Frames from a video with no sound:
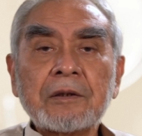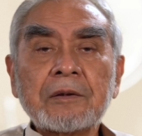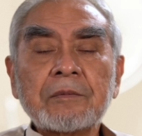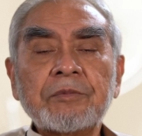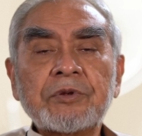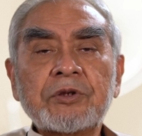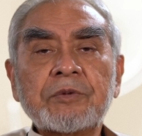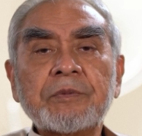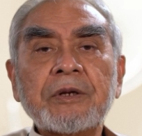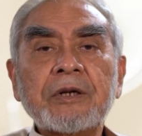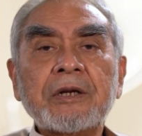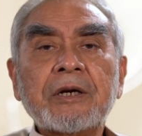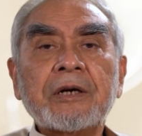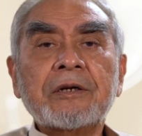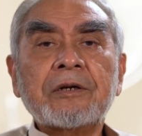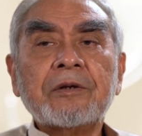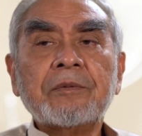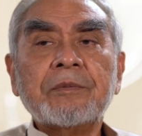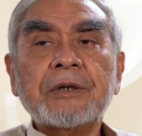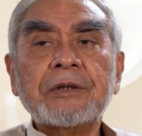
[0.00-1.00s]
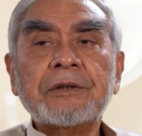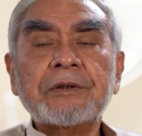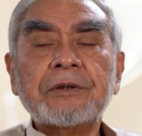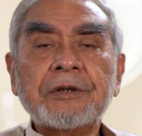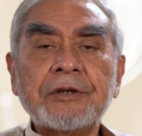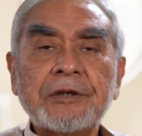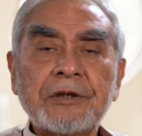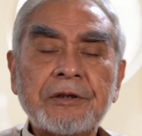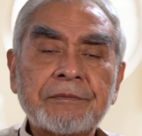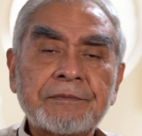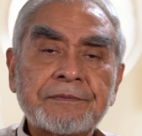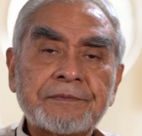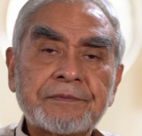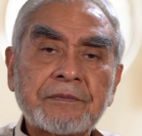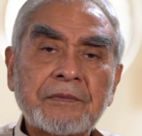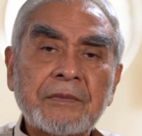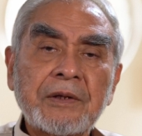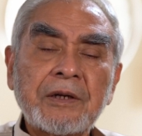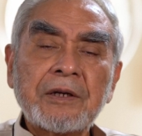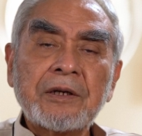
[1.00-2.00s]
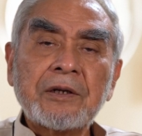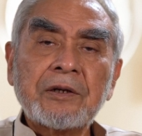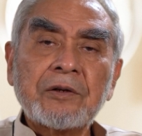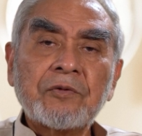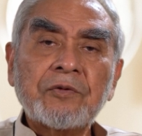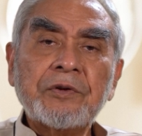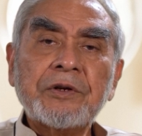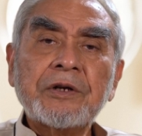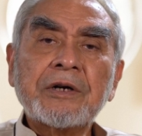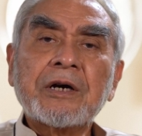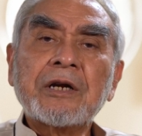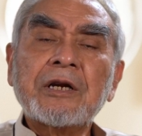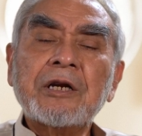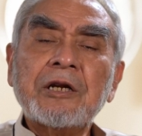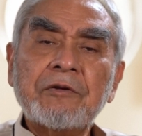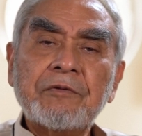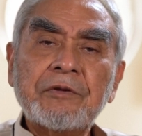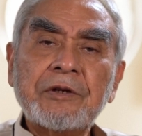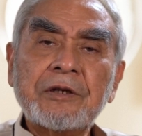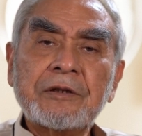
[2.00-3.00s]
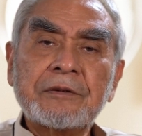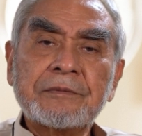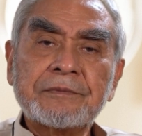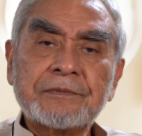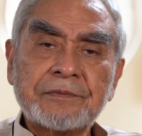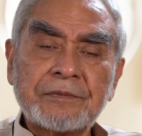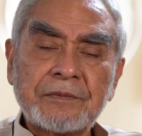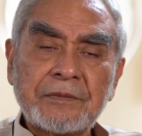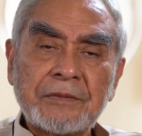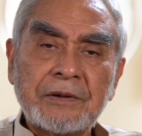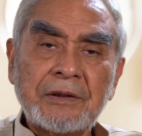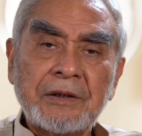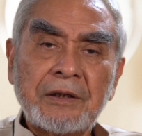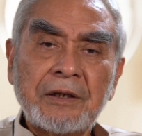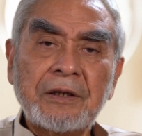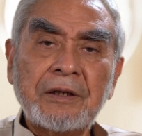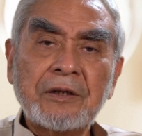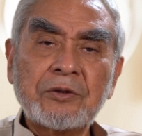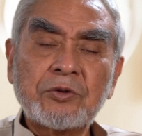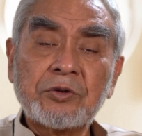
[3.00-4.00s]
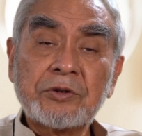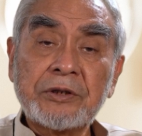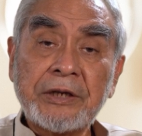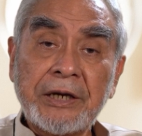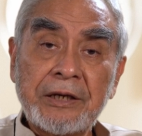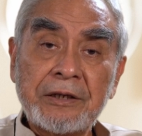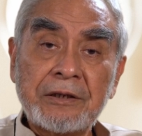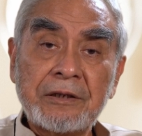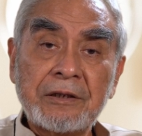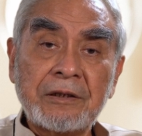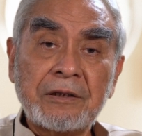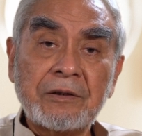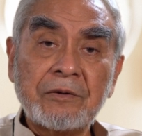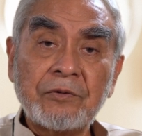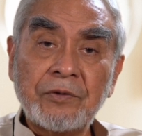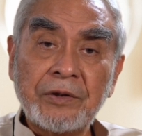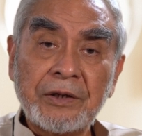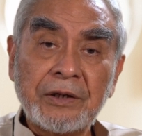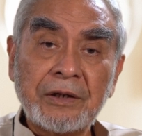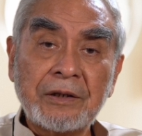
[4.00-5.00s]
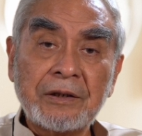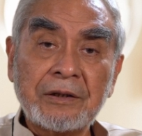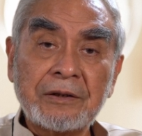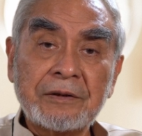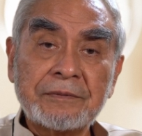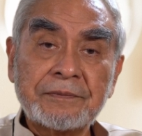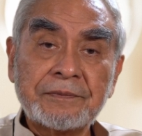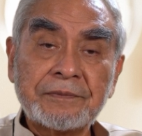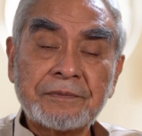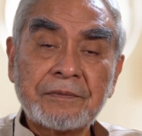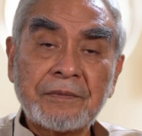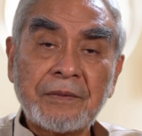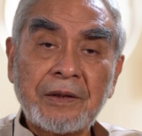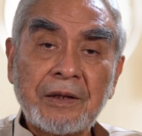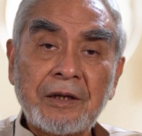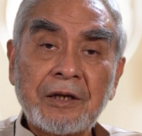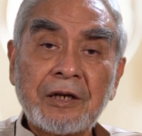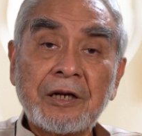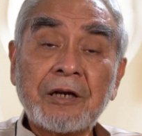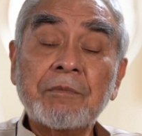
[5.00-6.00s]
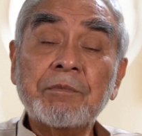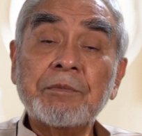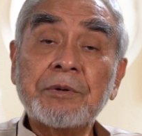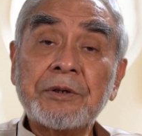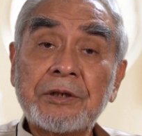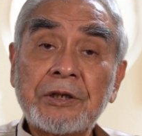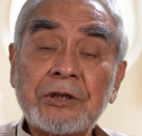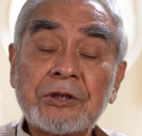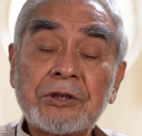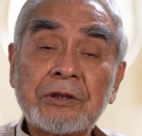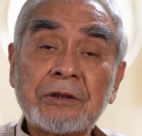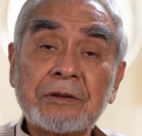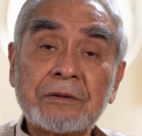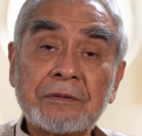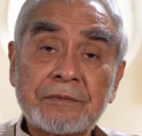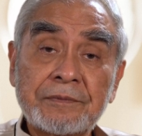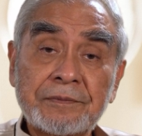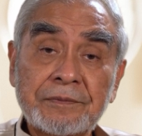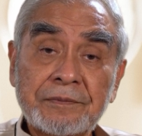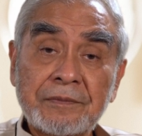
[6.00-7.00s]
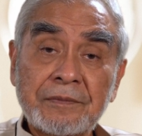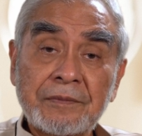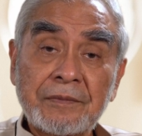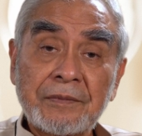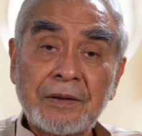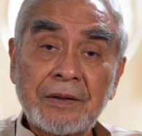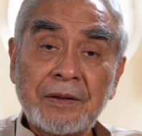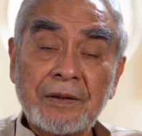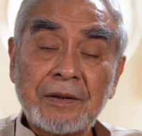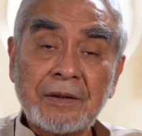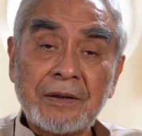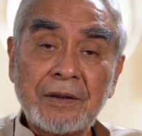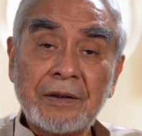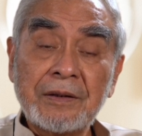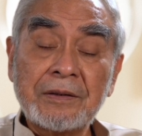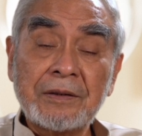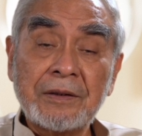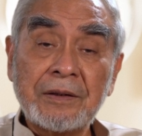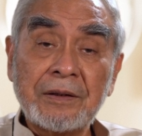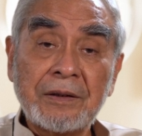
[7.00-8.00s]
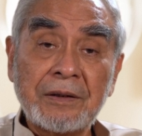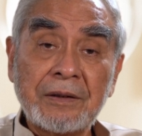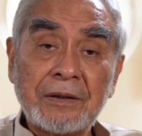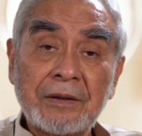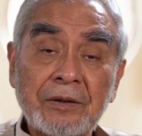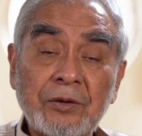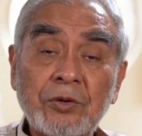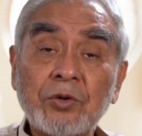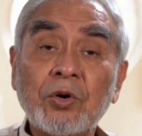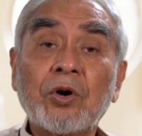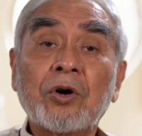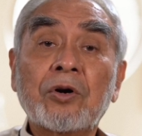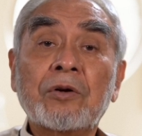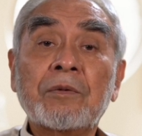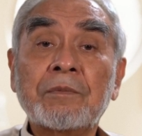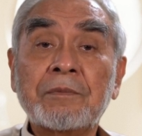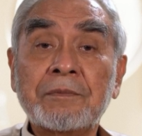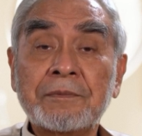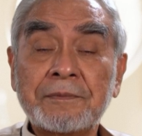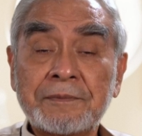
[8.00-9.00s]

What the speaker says: Bismillah ar-Rahman ar-Rahim. We are living in a society where competition is the norm.